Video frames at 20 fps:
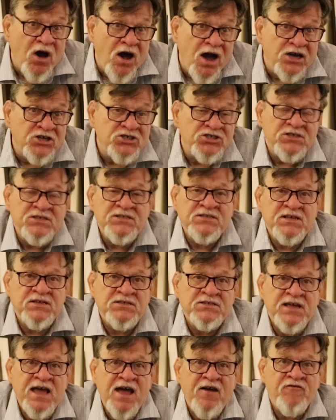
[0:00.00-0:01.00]
auctions
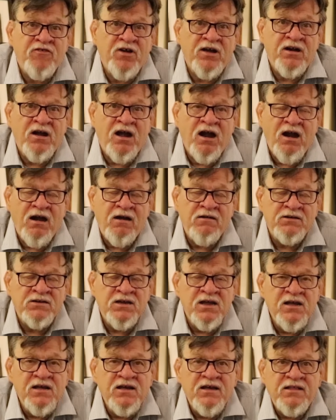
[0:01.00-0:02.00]
at Saffron
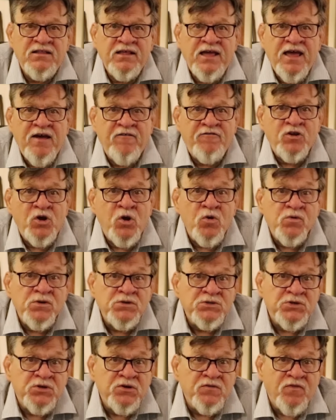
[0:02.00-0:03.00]
Art. They have no
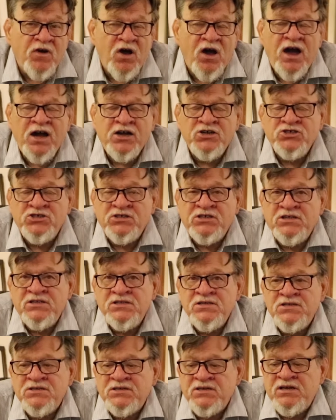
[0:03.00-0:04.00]
reserve
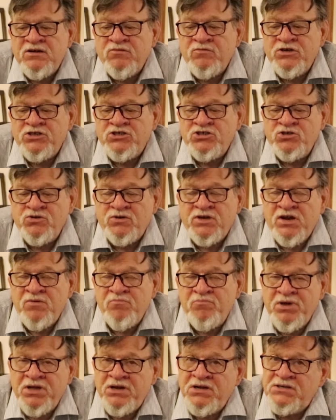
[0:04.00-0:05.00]
auctions in which you
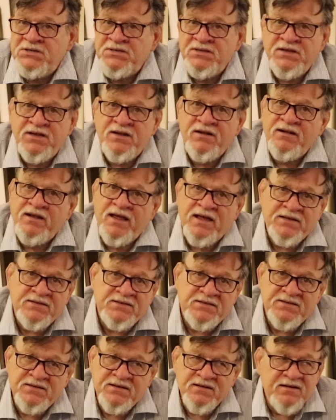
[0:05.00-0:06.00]
can bid as little
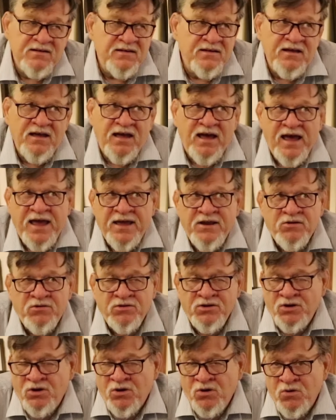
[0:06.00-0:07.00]
as, I
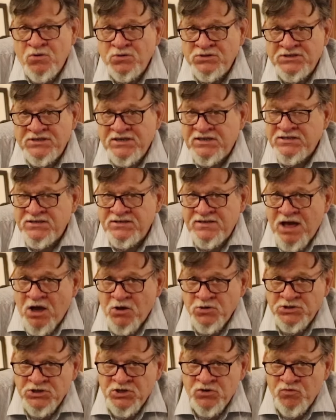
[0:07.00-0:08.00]
don't know,
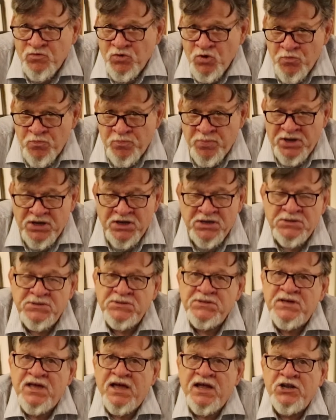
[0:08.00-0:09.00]
6,000
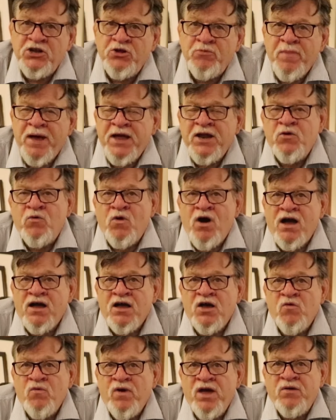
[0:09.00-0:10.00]
rupees, and you might
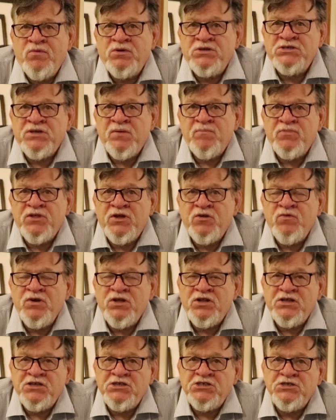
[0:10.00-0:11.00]
walk away with something
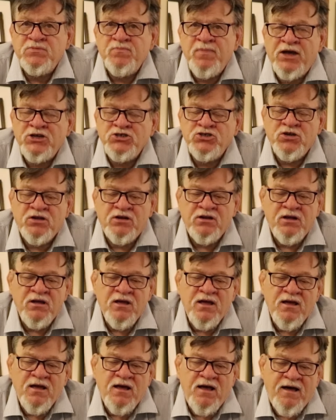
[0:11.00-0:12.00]
really special.
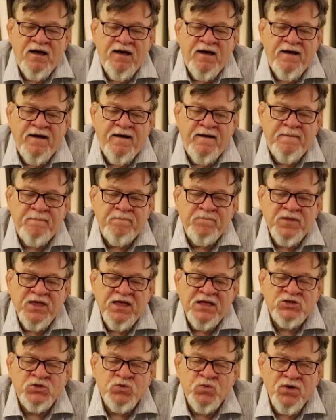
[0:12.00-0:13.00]

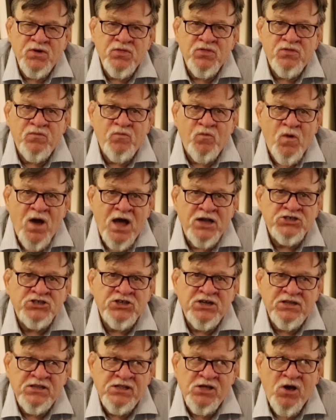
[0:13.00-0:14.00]
It's worth
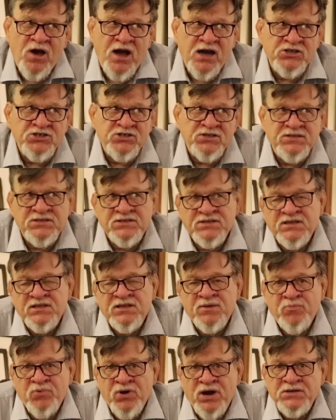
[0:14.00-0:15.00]
watching the auctions
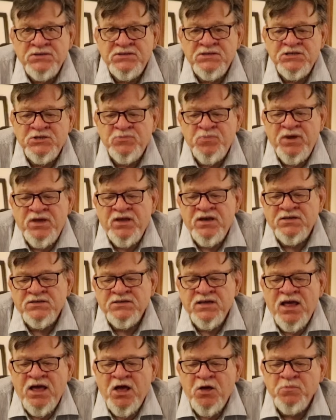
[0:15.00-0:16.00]
and the prices
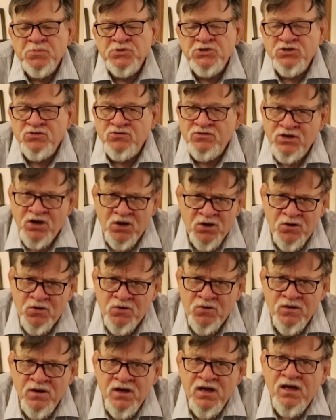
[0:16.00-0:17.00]
because it helps you
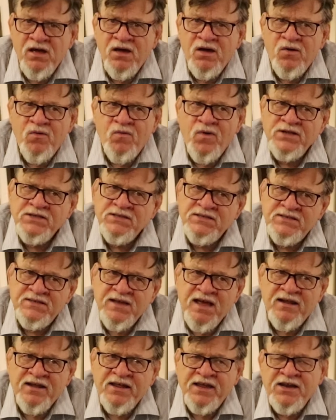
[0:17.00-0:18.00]
know what's
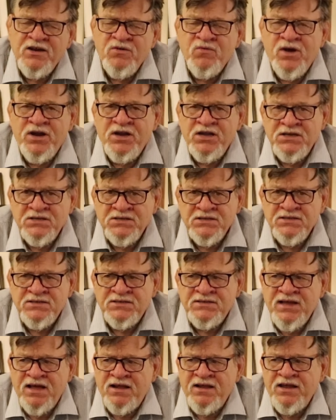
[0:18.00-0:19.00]
selling, what isn't
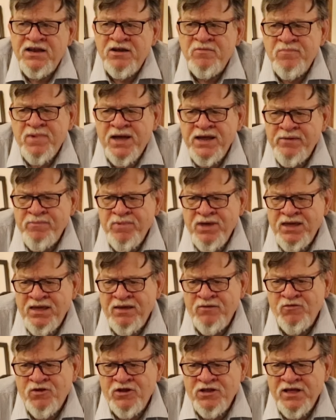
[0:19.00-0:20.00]
selling. It
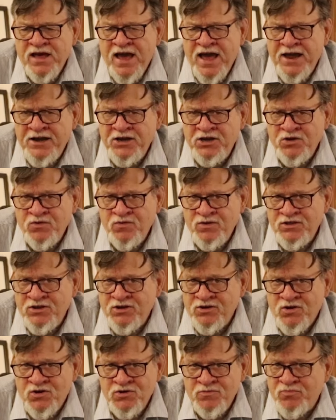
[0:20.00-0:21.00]
maybe will guide you with
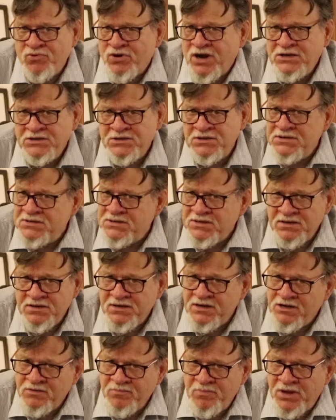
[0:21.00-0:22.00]
your own prices a
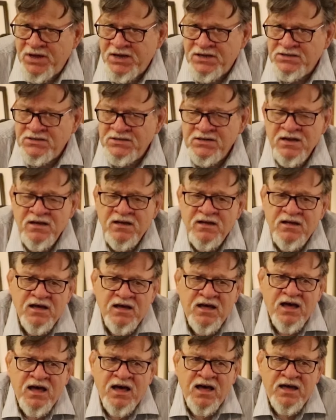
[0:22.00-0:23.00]
little bit.
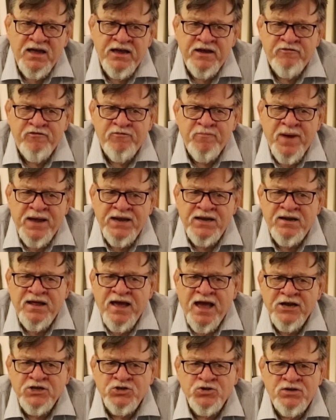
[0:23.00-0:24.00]
It might
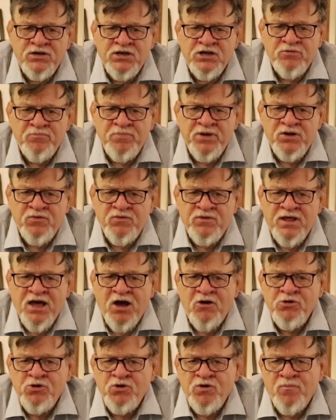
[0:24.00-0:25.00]
guide you a little bit with
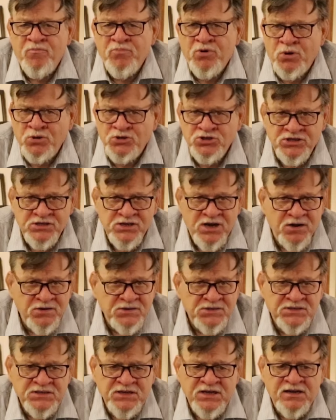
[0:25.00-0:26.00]
how you approach the
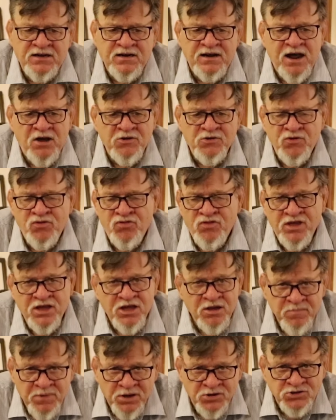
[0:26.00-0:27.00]
art scene and how you
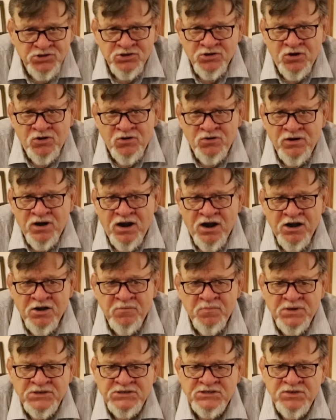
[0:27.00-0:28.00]
think about your own
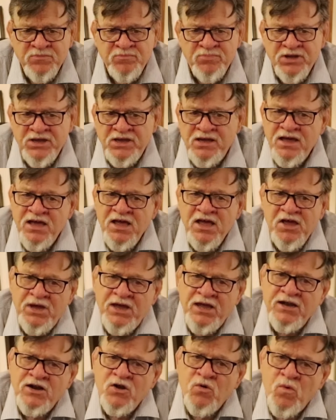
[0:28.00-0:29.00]
art by simply
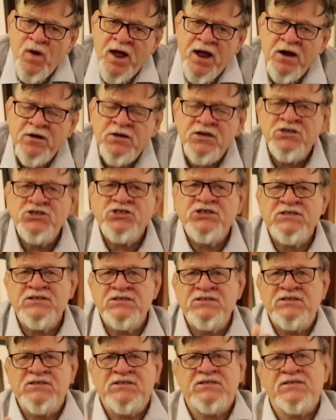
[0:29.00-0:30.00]
being aware to
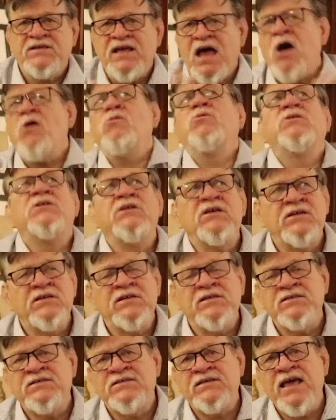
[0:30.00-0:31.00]
just discount it
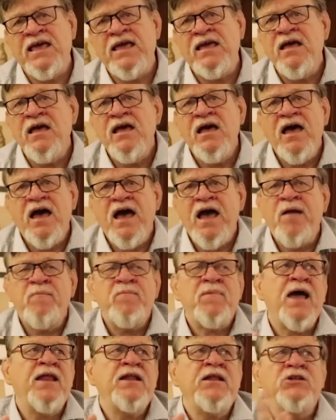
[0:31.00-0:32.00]
and say,
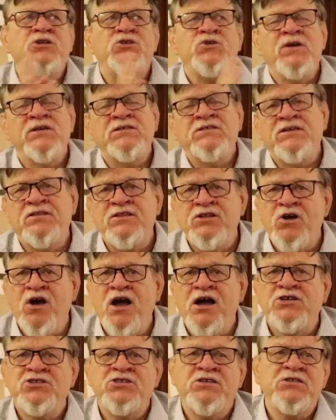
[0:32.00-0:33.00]
I'm not interested in the
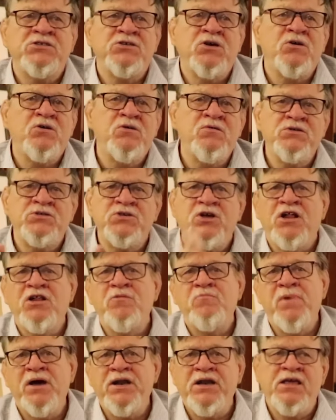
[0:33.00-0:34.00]
auctions. Oh, it's
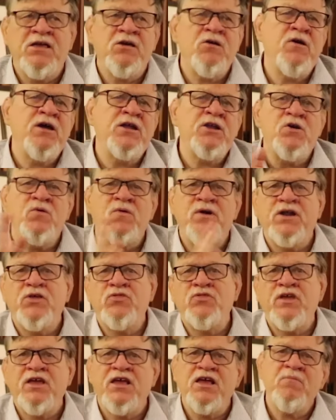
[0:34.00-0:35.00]
all money. Oh, I don't want to
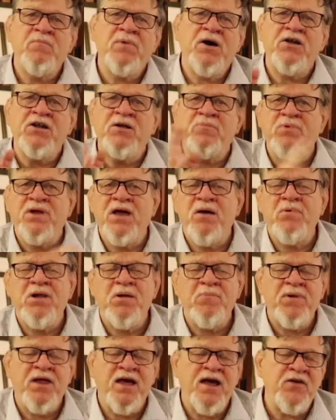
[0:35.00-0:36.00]
think about it, blah,
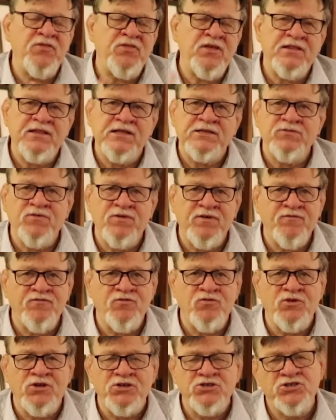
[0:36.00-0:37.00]
blah, blah. I think that's very
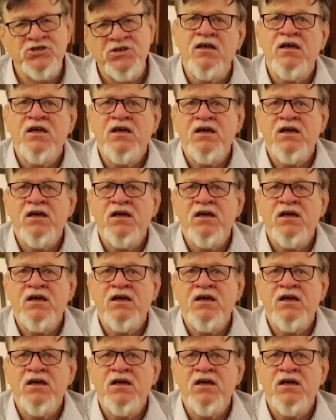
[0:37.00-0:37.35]
foolish